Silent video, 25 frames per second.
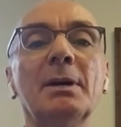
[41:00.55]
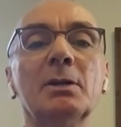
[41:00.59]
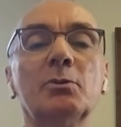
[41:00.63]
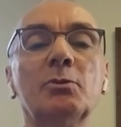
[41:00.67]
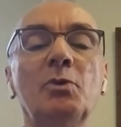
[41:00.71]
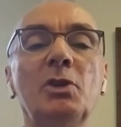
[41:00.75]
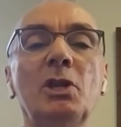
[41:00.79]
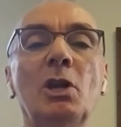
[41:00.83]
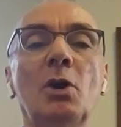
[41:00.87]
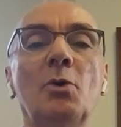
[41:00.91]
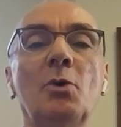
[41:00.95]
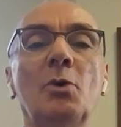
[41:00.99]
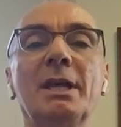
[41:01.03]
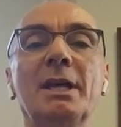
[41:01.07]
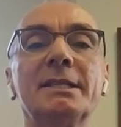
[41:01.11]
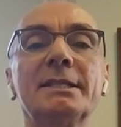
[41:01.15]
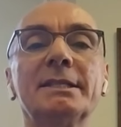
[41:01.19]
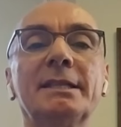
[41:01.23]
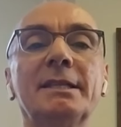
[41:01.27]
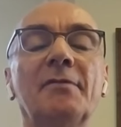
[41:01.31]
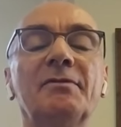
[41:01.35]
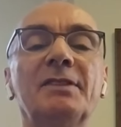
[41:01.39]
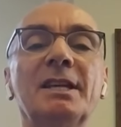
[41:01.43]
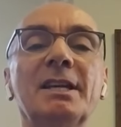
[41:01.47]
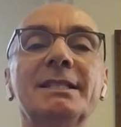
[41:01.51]
but we know that
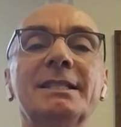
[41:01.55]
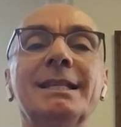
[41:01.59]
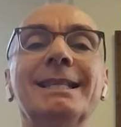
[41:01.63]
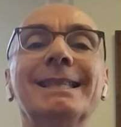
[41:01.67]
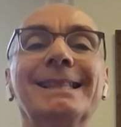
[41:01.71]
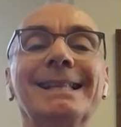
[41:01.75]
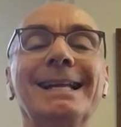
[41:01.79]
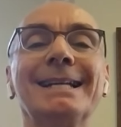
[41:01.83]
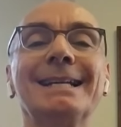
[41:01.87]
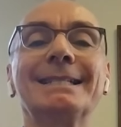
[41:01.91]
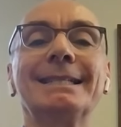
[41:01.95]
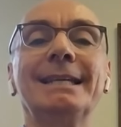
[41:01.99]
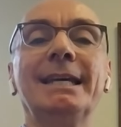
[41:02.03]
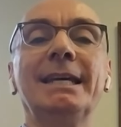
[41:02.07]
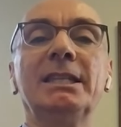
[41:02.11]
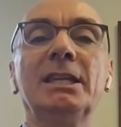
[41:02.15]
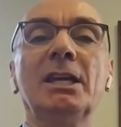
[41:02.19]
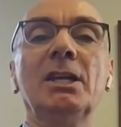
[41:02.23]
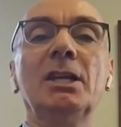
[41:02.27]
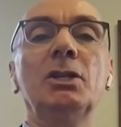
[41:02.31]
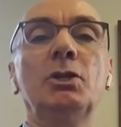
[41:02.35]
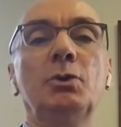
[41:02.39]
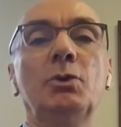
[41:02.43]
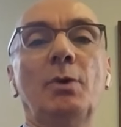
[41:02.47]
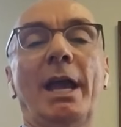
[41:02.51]
stuff doesn't translate
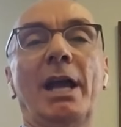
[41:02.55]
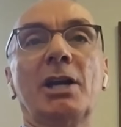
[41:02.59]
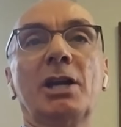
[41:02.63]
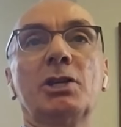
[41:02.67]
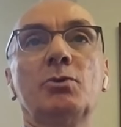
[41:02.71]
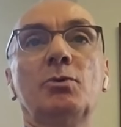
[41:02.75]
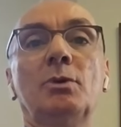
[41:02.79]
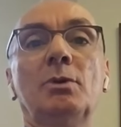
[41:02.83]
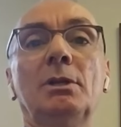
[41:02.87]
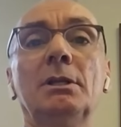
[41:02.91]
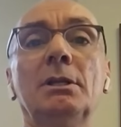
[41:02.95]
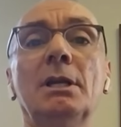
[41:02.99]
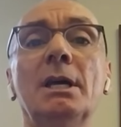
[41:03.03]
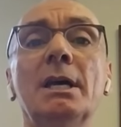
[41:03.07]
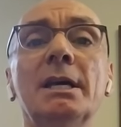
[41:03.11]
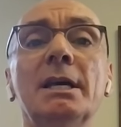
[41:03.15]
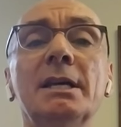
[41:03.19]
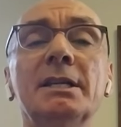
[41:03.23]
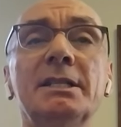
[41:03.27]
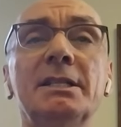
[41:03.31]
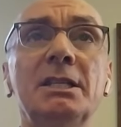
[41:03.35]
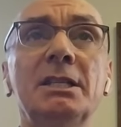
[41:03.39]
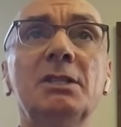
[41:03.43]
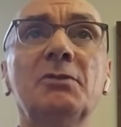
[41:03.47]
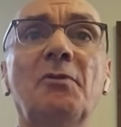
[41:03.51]
into actual
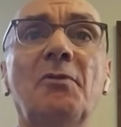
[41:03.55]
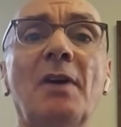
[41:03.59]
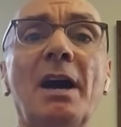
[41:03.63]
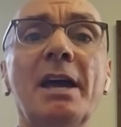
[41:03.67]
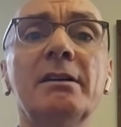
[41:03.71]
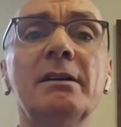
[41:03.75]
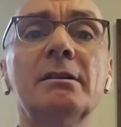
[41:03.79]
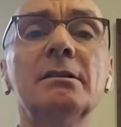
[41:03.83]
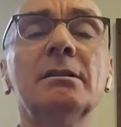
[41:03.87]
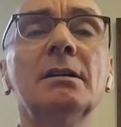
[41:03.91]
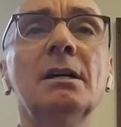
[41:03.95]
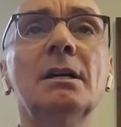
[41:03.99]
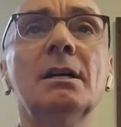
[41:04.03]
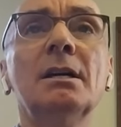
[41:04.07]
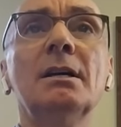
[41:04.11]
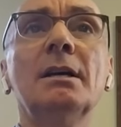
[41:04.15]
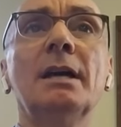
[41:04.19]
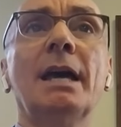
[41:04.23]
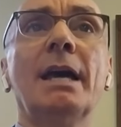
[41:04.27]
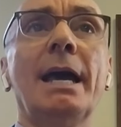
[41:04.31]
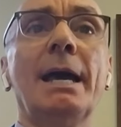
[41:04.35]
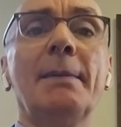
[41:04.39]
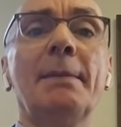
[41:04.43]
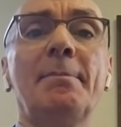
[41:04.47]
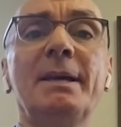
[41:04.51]
ceasefire
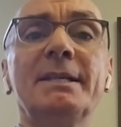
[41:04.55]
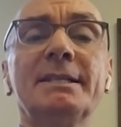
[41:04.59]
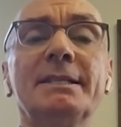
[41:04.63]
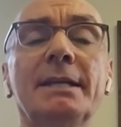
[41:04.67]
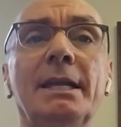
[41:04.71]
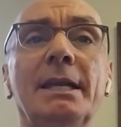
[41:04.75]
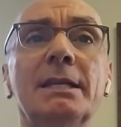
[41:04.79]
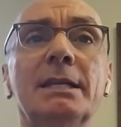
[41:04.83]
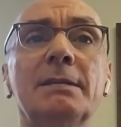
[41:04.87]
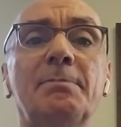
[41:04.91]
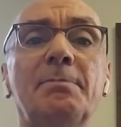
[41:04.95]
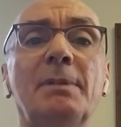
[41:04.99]
based on